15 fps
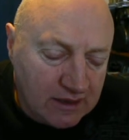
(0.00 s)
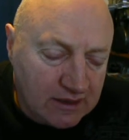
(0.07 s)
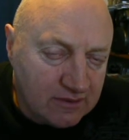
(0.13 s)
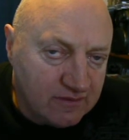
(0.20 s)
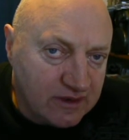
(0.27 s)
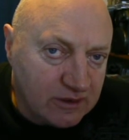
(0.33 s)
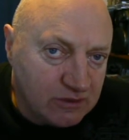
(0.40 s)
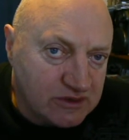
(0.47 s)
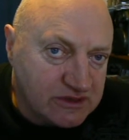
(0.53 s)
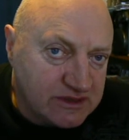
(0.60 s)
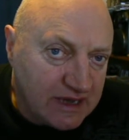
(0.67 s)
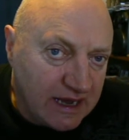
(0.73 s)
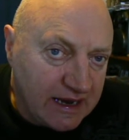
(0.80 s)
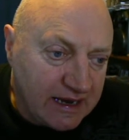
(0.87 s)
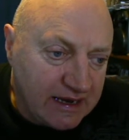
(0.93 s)
there was
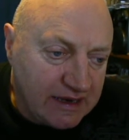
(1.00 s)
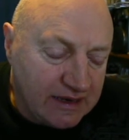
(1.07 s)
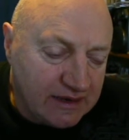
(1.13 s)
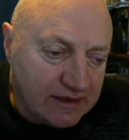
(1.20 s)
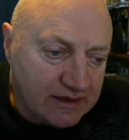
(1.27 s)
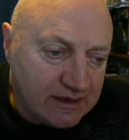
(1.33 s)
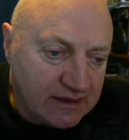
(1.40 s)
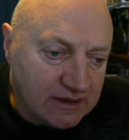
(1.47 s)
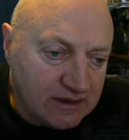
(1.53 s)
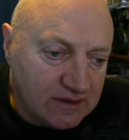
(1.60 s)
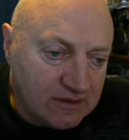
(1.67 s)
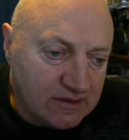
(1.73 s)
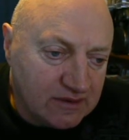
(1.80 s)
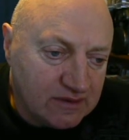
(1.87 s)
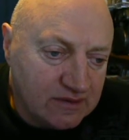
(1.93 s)
a
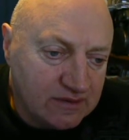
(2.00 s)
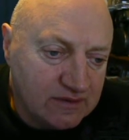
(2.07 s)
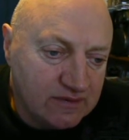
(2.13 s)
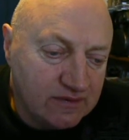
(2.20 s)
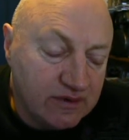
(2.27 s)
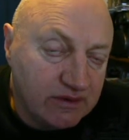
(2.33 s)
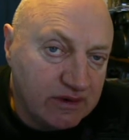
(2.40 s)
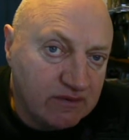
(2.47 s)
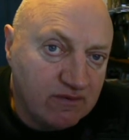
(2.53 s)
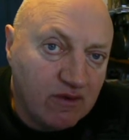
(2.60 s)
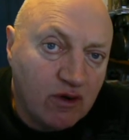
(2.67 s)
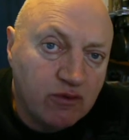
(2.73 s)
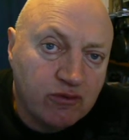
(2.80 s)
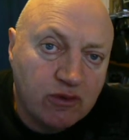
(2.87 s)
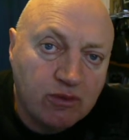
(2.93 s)
uh, very
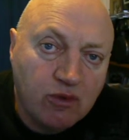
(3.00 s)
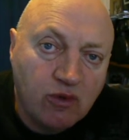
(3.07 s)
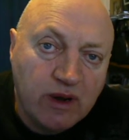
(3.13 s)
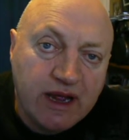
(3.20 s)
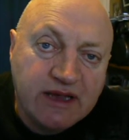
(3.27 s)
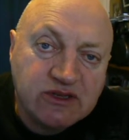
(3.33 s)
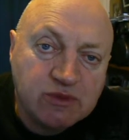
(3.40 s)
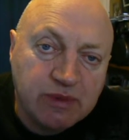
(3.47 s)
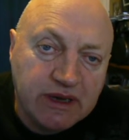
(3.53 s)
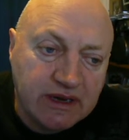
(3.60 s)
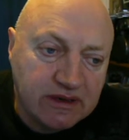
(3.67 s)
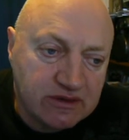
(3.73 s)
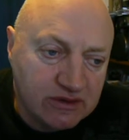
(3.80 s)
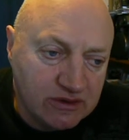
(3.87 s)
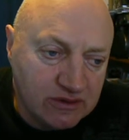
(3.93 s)
vulnerable aspect
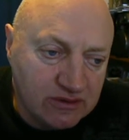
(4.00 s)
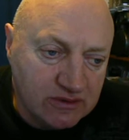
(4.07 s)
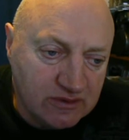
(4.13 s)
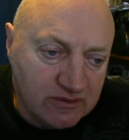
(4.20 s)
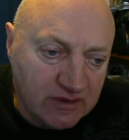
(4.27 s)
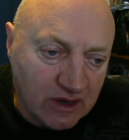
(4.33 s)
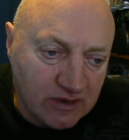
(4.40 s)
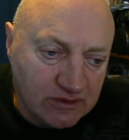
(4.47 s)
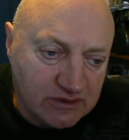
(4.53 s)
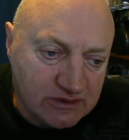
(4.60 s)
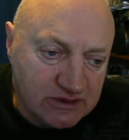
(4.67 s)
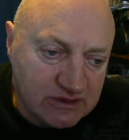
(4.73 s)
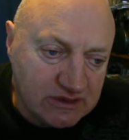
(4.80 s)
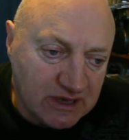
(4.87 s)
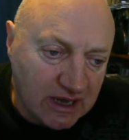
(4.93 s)
to those
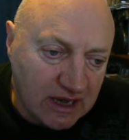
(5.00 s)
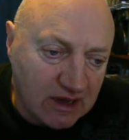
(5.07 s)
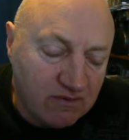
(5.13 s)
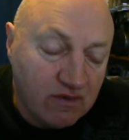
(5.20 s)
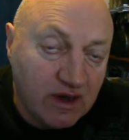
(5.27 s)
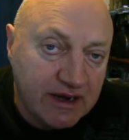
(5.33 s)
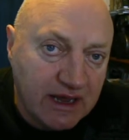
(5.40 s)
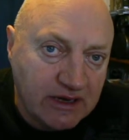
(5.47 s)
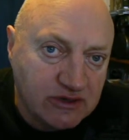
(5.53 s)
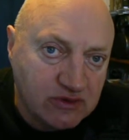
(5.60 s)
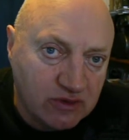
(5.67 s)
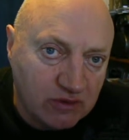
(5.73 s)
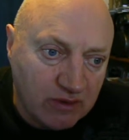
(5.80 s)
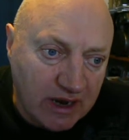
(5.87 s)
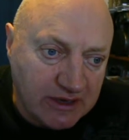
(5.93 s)
uh,
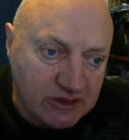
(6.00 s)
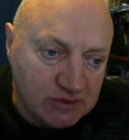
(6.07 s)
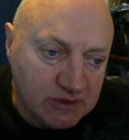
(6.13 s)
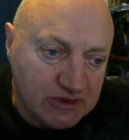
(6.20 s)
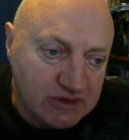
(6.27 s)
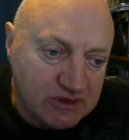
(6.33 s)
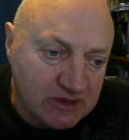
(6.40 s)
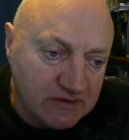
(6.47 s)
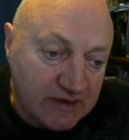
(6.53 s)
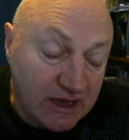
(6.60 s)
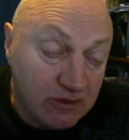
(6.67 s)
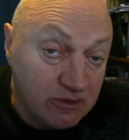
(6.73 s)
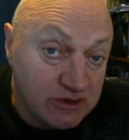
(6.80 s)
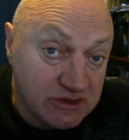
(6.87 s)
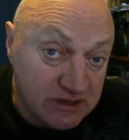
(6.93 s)
financial arrangements, and
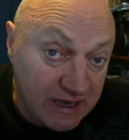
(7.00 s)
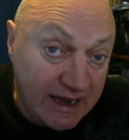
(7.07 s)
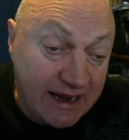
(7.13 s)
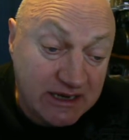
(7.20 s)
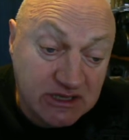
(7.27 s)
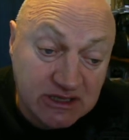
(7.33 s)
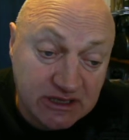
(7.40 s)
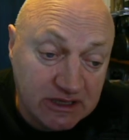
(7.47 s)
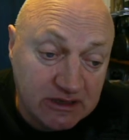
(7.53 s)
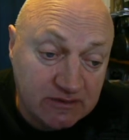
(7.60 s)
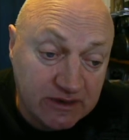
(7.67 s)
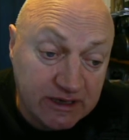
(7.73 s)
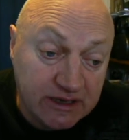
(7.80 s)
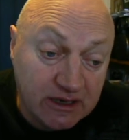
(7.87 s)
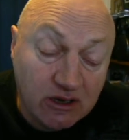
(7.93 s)
that was actually
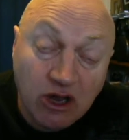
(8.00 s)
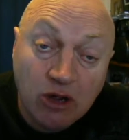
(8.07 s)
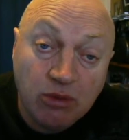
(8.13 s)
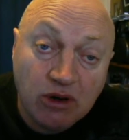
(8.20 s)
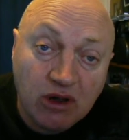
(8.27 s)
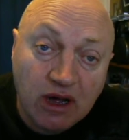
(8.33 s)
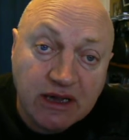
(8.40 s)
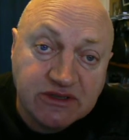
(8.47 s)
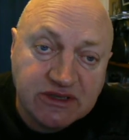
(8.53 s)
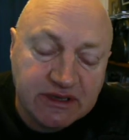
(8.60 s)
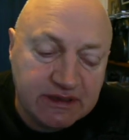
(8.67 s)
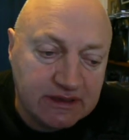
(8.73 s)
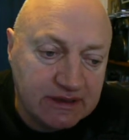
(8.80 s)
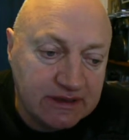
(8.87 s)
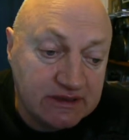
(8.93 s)
the
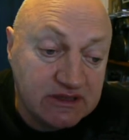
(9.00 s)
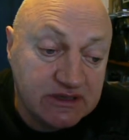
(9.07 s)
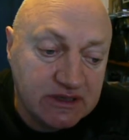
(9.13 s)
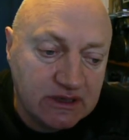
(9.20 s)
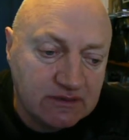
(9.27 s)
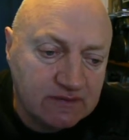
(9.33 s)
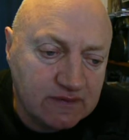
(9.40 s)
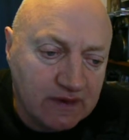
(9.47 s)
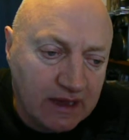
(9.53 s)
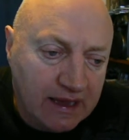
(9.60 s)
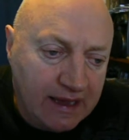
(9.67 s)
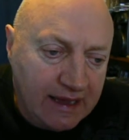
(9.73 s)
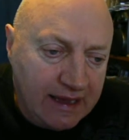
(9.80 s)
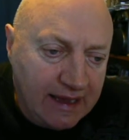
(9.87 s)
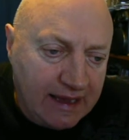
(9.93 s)
globalizing itself.
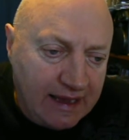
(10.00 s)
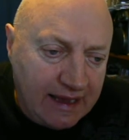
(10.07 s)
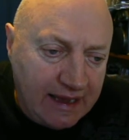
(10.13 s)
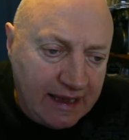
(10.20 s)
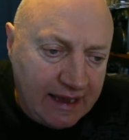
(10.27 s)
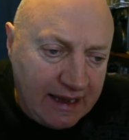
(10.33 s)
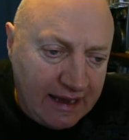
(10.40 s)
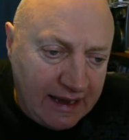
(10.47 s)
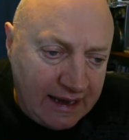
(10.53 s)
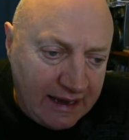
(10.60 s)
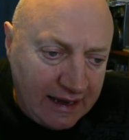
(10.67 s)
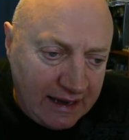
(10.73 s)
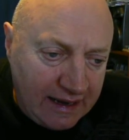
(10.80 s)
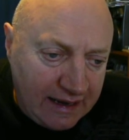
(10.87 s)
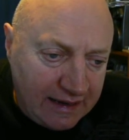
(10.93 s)

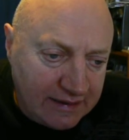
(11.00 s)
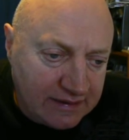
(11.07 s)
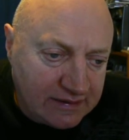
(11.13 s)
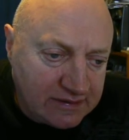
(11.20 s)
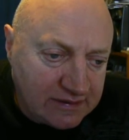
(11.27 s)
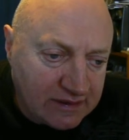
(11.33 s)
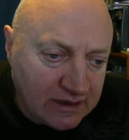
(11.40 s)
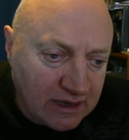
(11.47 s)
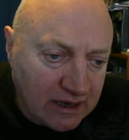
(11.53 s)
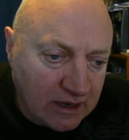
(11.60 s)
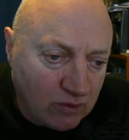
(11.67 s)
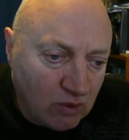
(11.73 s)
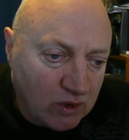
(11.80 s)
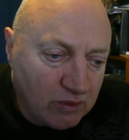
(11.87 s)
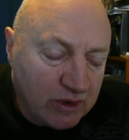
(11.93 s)
And uh,
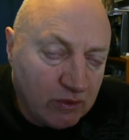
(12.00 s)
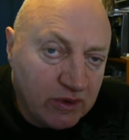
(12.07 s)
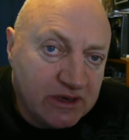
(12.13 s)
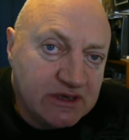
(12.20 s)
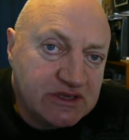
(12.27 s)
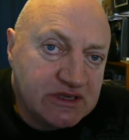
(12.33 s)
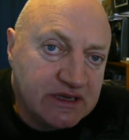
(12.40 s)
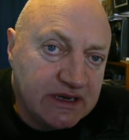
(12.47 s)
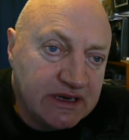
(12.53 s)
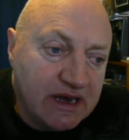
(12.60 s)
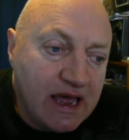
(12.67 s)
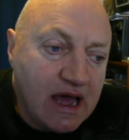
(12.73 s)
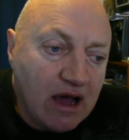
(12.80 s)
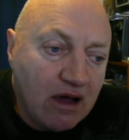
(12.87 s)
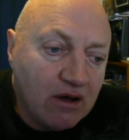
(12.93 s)
what we're witnessing
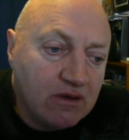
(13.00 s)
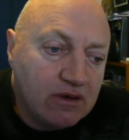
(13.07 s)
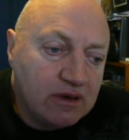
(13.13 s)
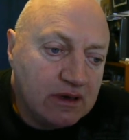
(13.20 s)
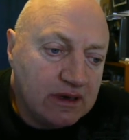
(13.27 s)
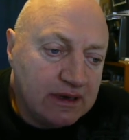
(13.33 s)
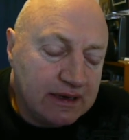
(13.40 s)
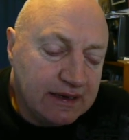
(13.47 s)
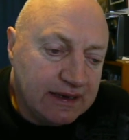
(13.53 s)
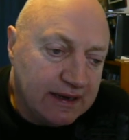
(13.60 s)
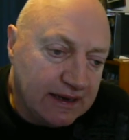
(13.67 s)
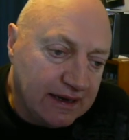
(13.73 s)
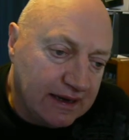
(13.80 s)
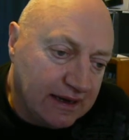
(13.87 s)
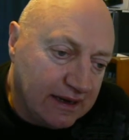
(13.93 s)
now
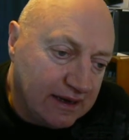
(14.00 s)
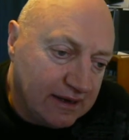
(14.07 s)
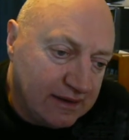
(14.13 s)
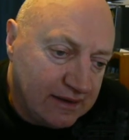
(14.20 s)
uh,